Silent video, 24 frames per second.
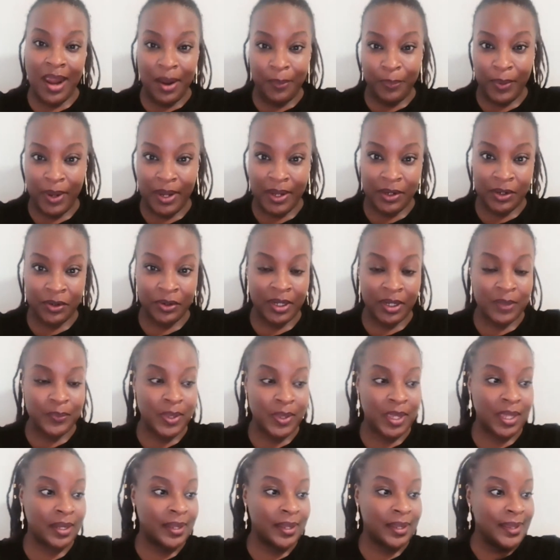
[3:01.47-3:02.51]
operating
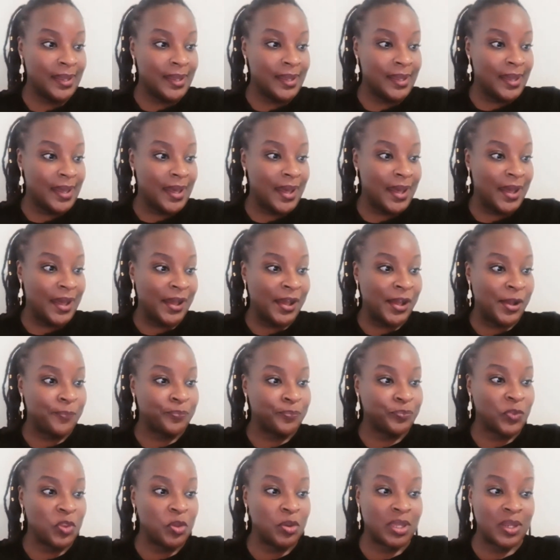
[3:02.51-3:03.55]
agreement.
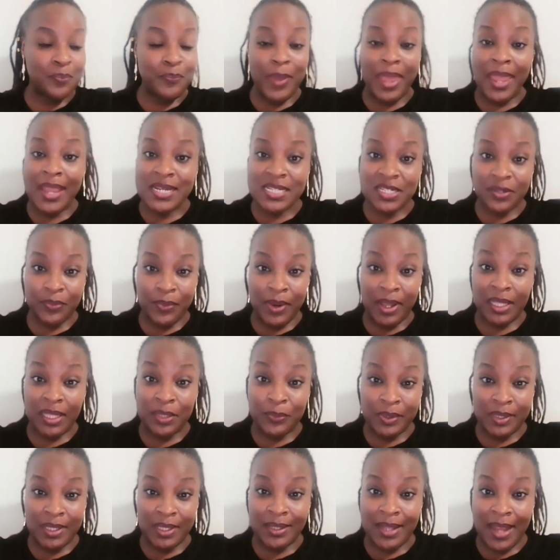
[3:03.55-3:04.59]
You can bank directly
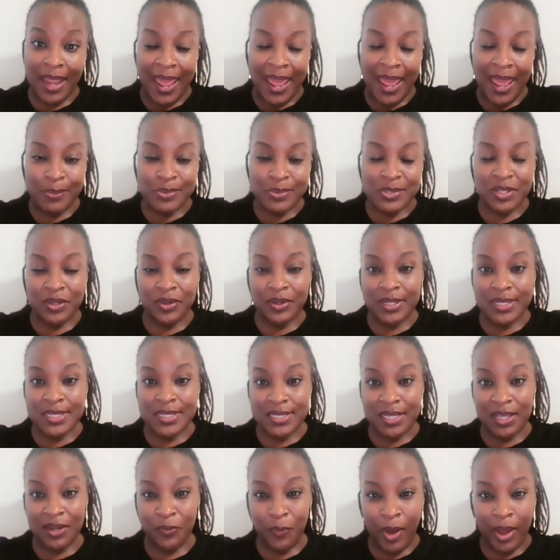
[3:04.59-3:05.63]
within the app, so you could
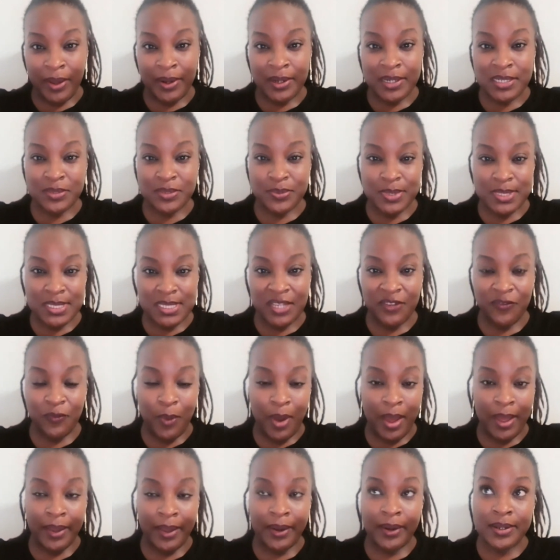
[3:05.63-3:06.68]
send wires, receive
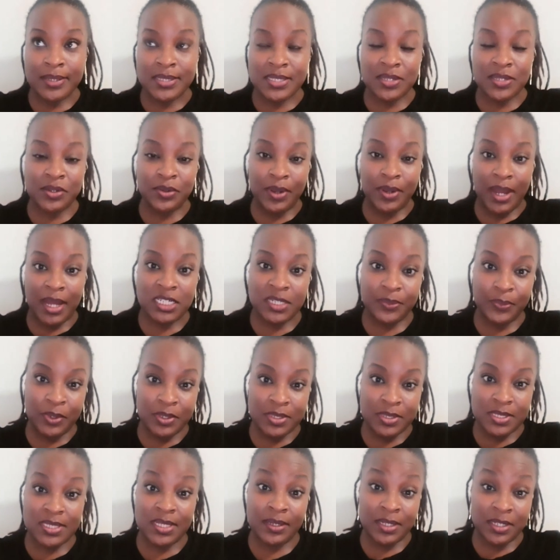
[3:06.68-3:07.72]
wires, do
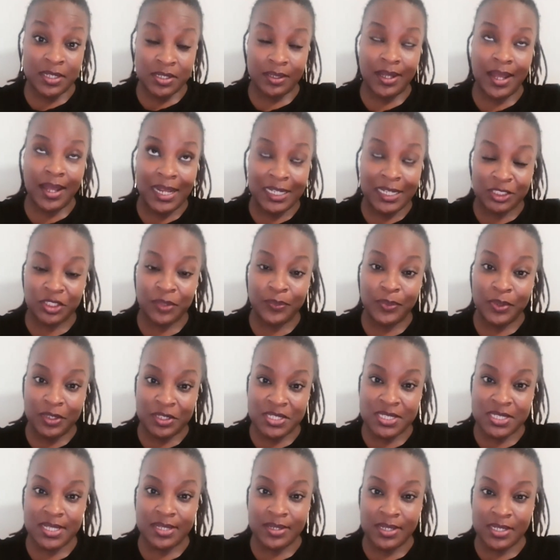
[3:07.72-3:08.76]
contributions
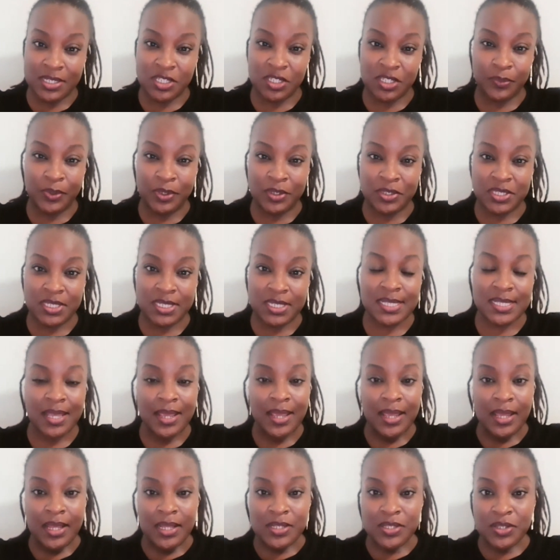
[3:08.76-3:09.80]
and distributions
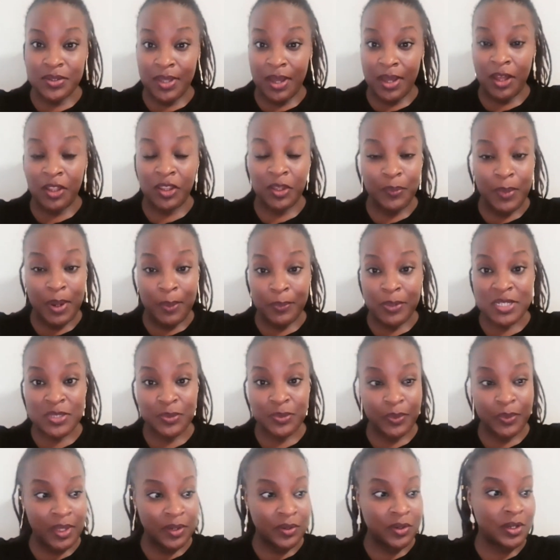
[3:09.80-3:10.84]
to the other members
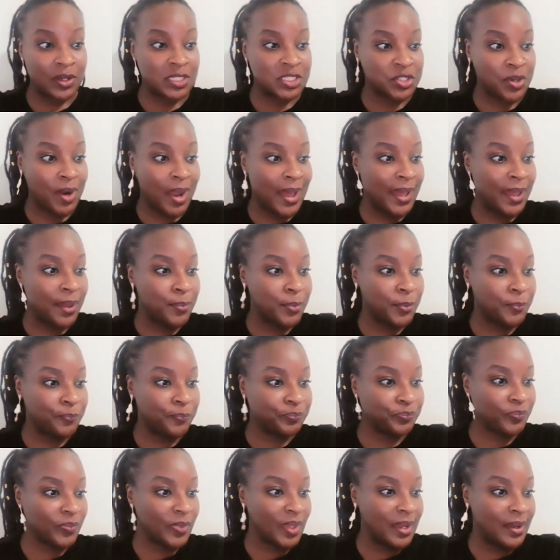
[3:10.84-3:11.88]
within your tribe.
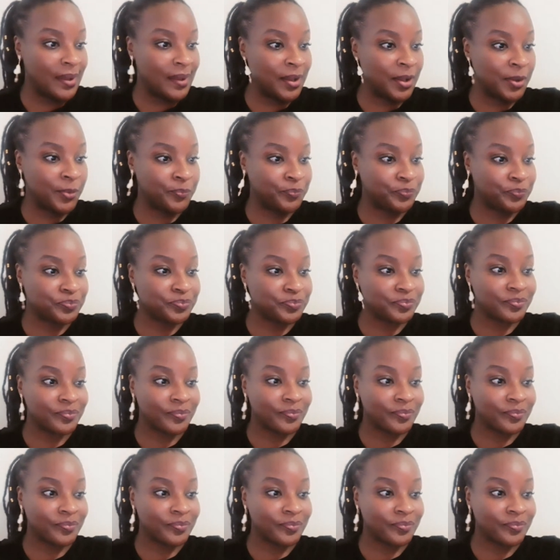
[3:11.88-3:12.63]
Um,